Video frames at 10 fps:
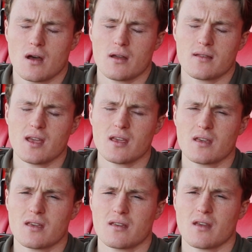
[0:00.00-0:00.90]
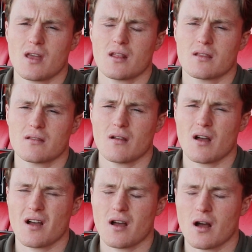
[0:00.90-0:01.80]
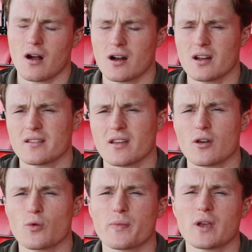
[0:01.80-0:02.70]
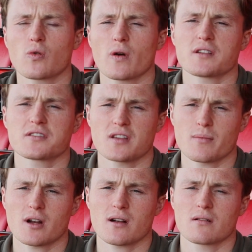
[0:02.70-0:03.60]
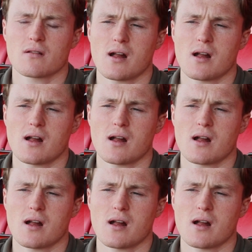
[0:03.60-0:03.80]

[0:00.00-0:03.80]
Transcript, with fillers: I think in Ireland it, would be quite similar.